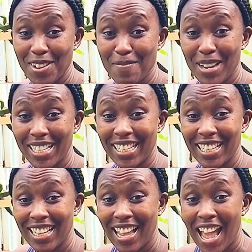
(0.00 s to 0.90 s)
imagine?
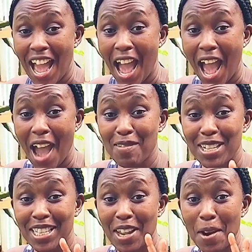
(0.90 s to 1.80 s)
I
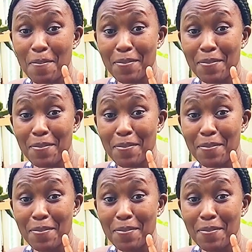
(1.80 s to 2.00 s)
was here